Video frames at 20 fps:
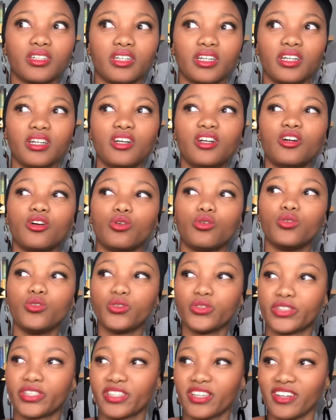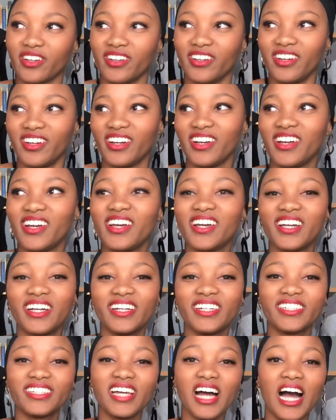cahoots,
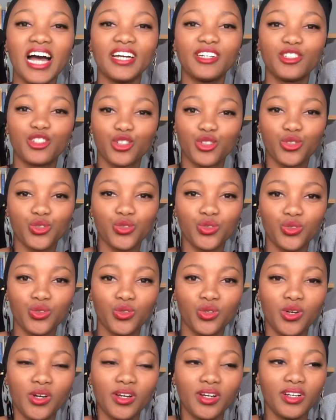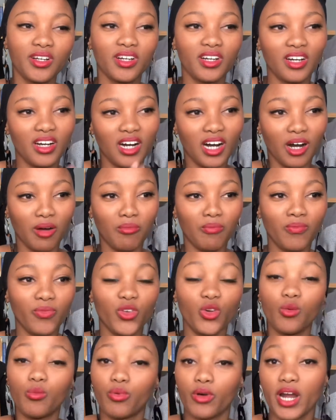tied to your
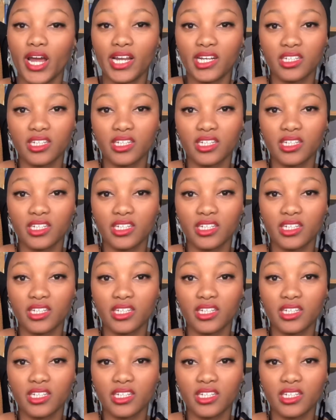brand.